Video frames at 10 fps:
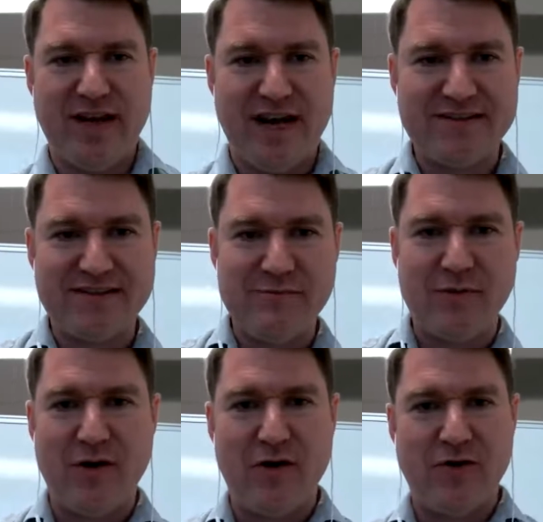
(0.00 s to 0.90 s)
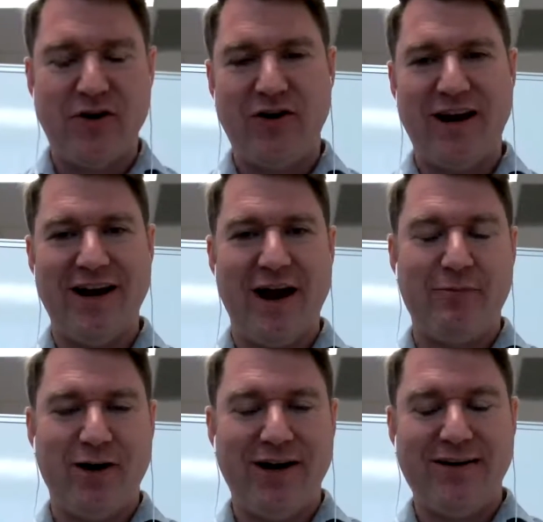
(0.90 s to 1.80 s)
Jeremy Heslop, owner
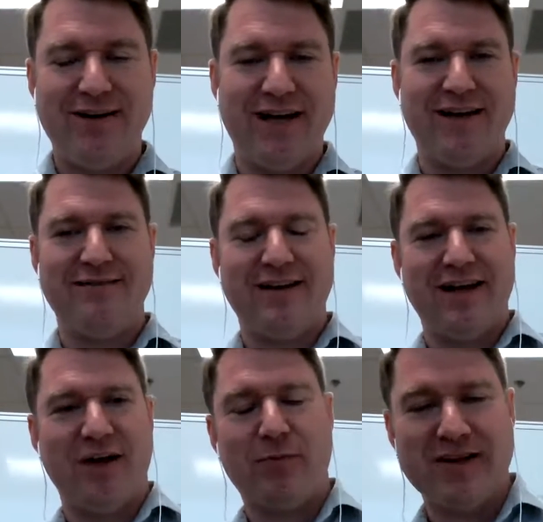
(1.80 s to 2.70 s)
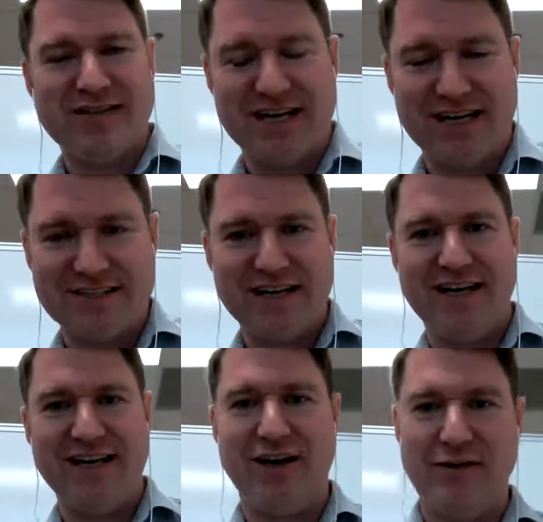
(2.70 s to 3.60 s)
and operator and El
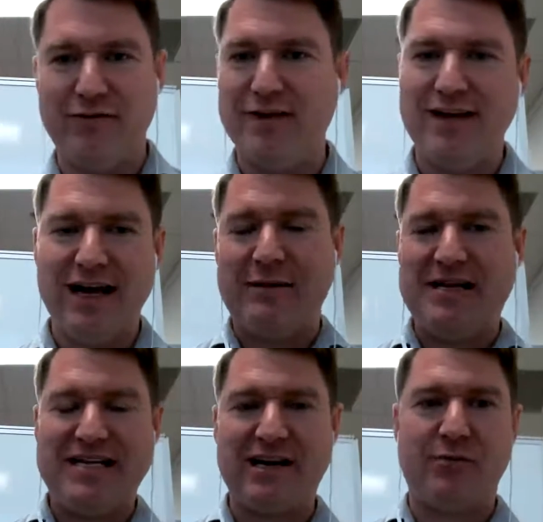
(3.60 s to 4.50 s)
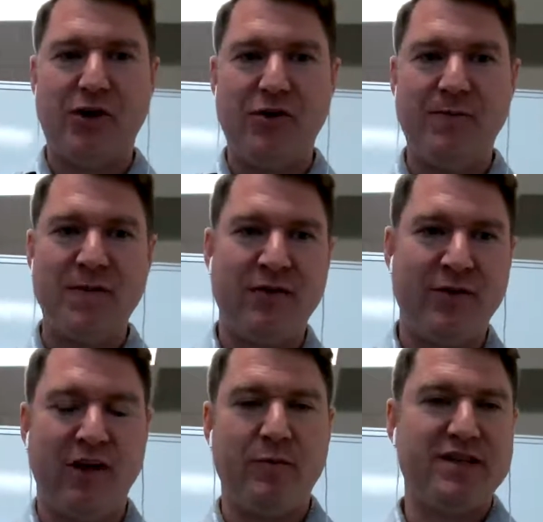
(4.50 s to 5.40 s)
Presidente of OmniTech Pro.
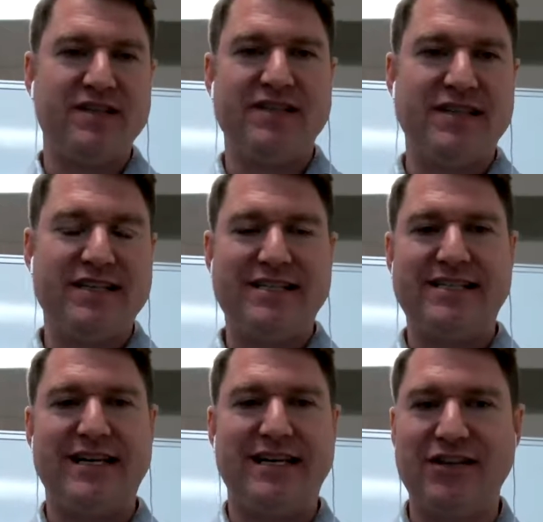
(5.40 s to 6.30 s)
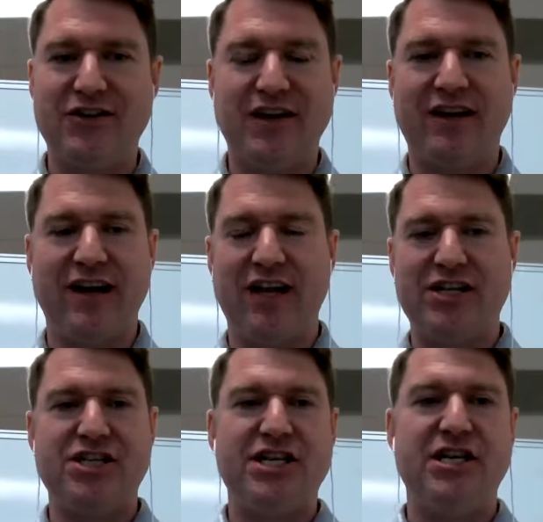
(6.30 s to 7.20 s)
We help businesses get their
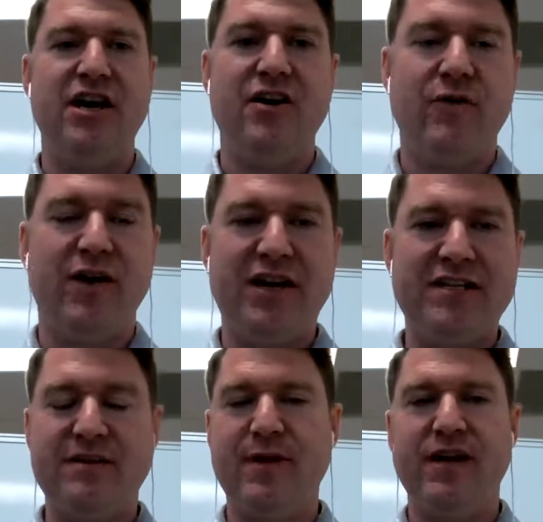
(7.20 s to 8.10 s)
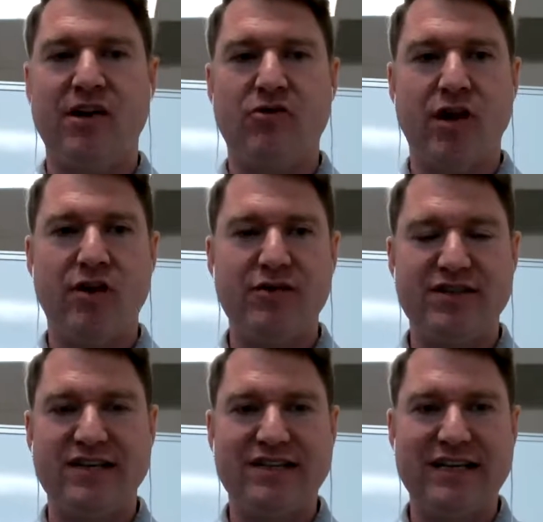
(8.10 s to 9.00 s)
technology where it needs to be to grow,
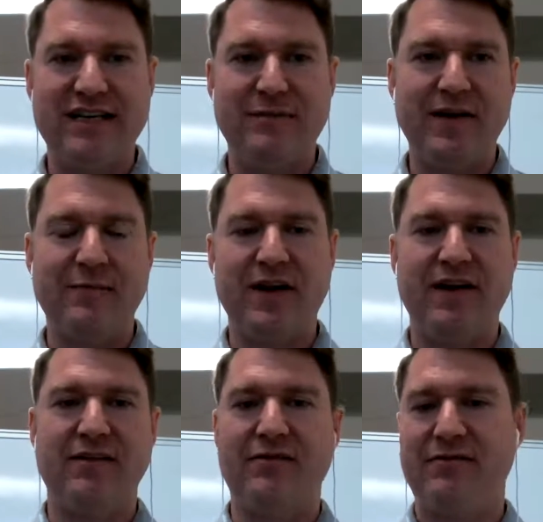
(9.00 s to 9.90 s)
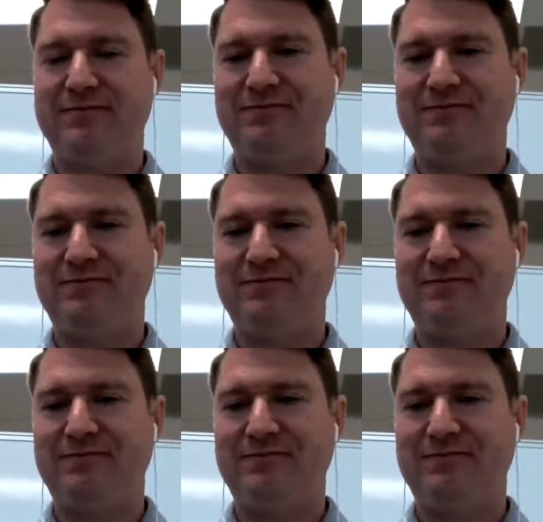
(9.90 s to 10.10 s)
succeed, and be competitive.